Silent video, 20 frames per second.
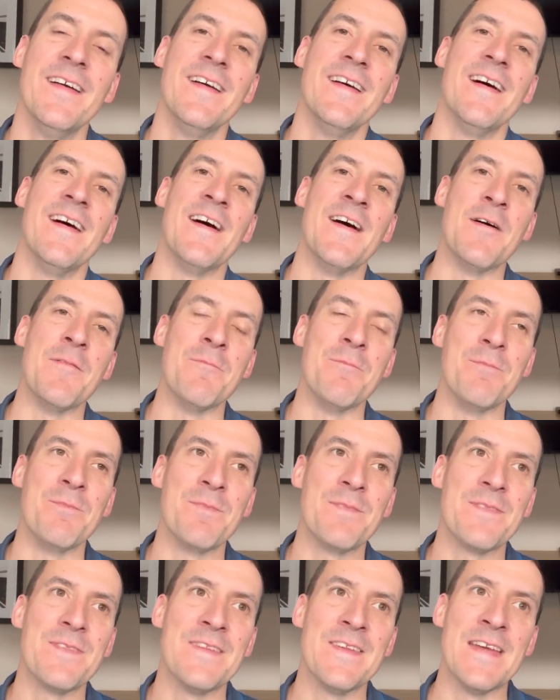
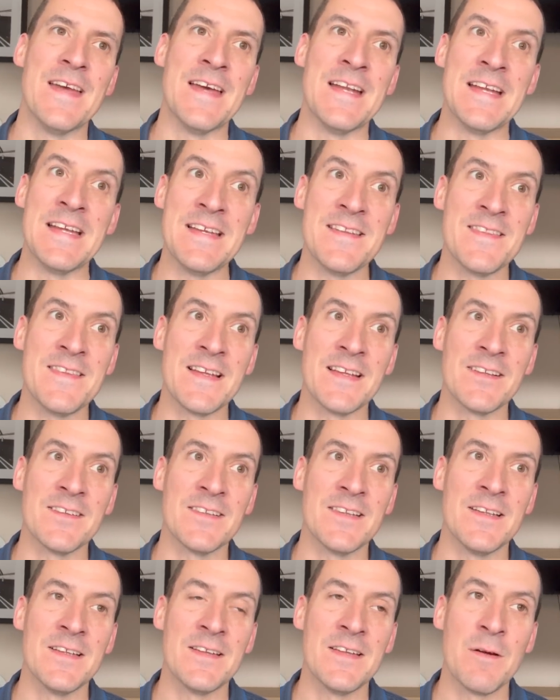and he thinks
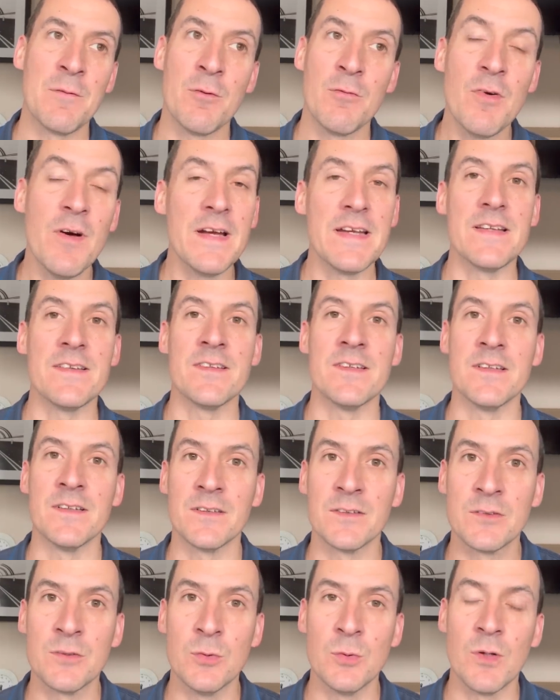that they were right
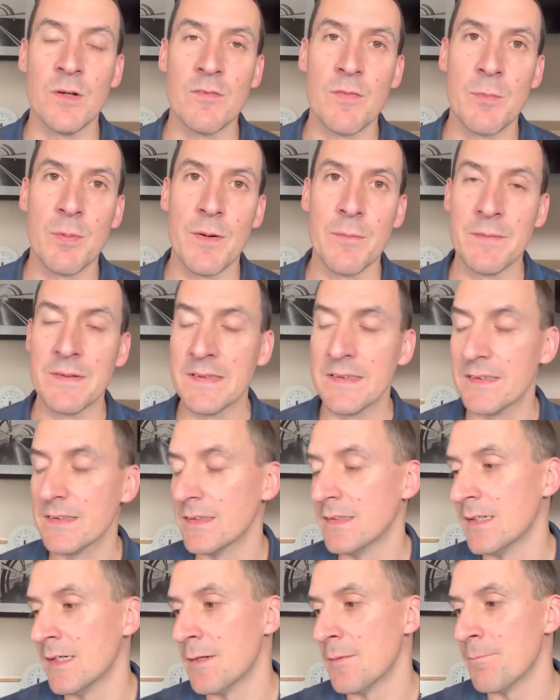to call off the Premier League.
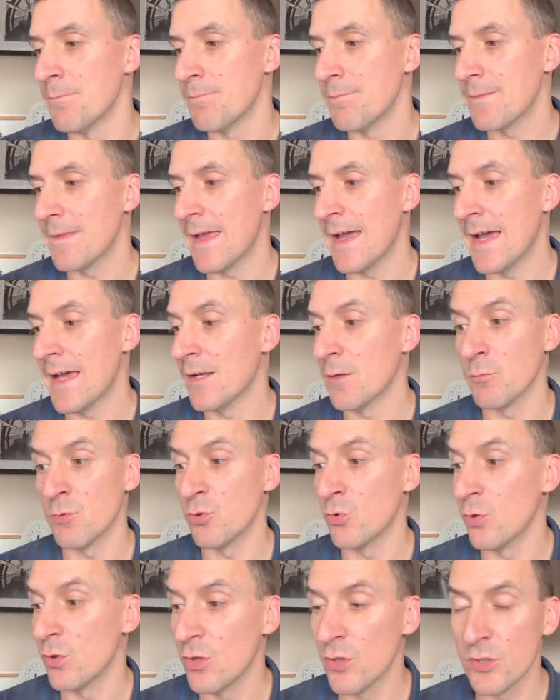And I'm
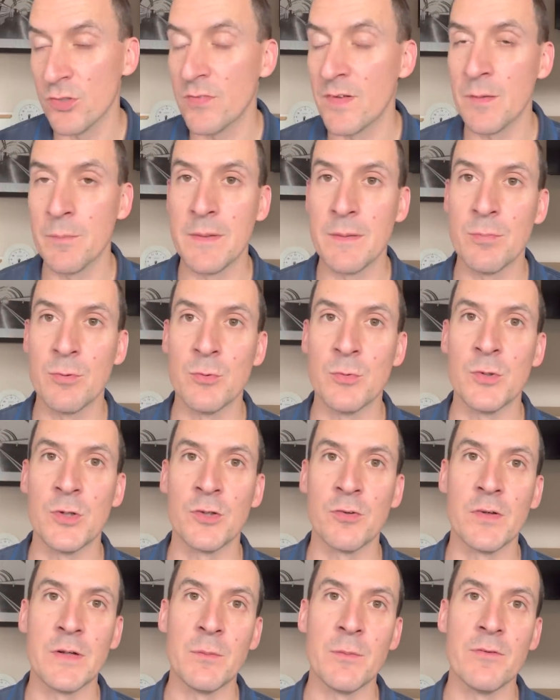sure lots of other people
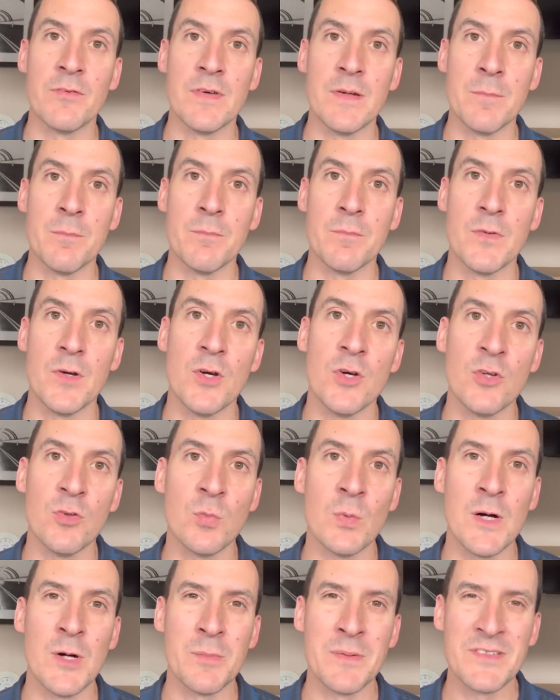agree with him as
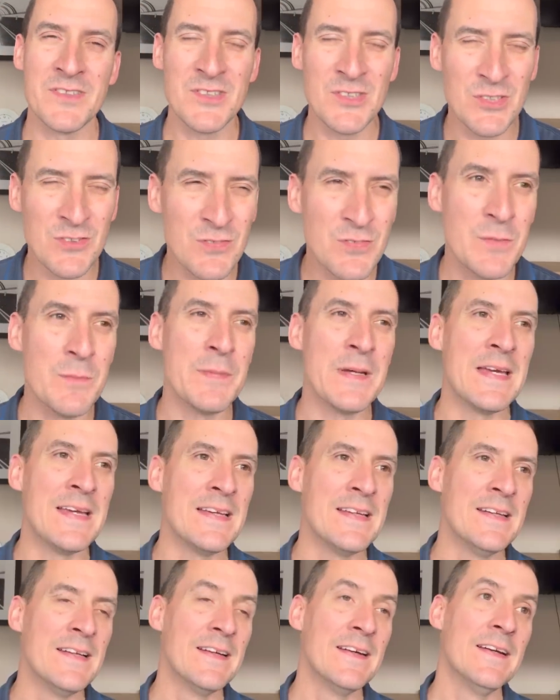well. But just for
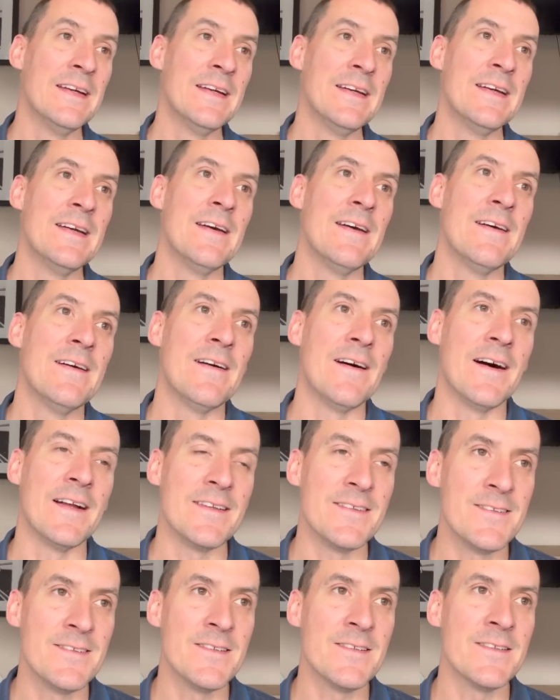me, I
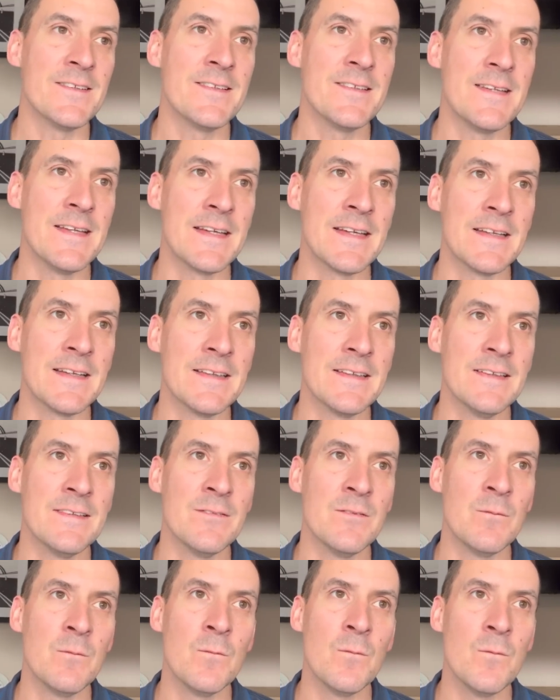just think,
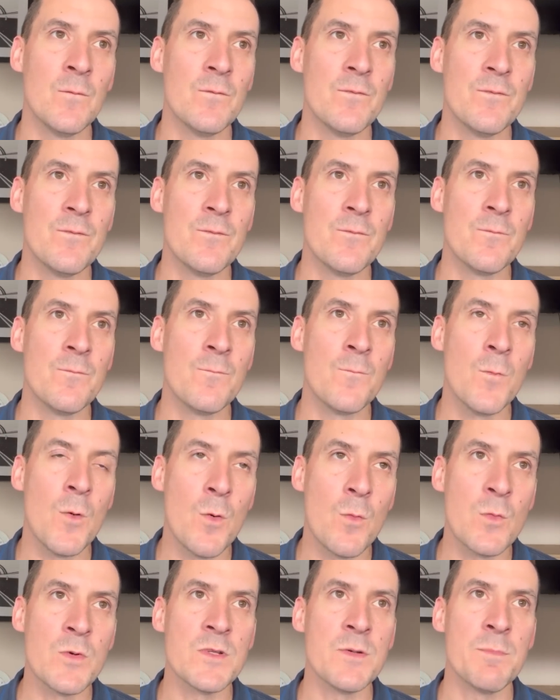
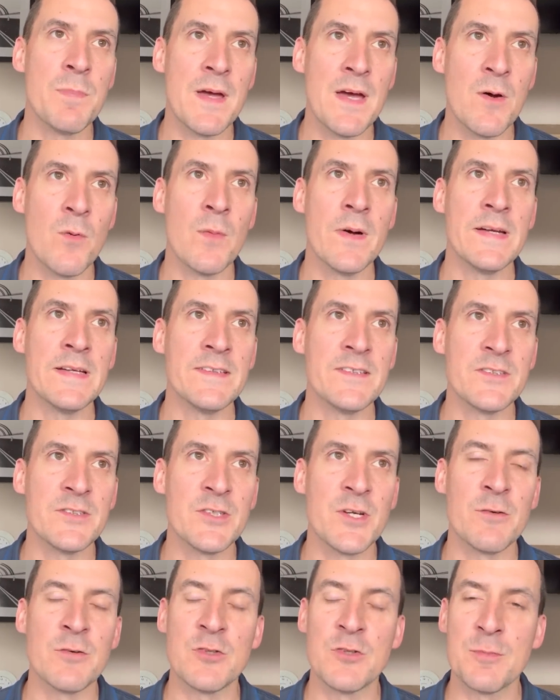what was a better way to
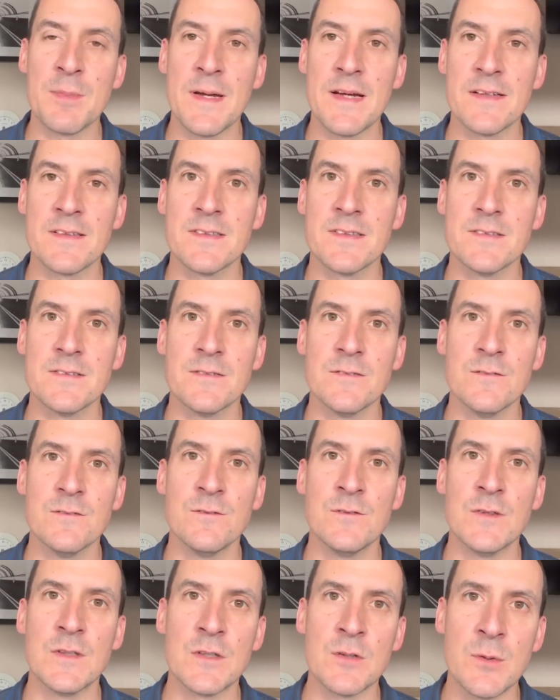show respect
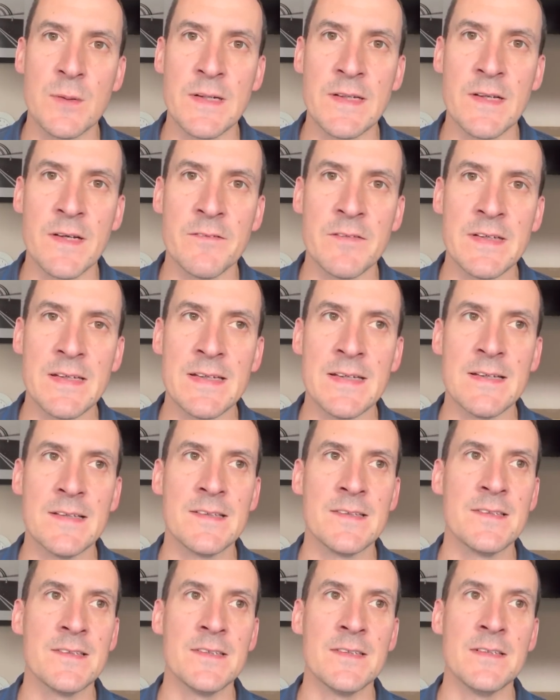for the Queen over here?
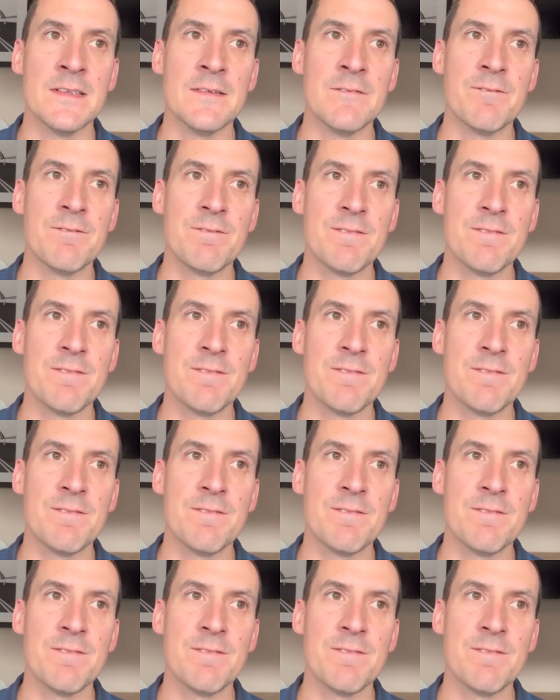To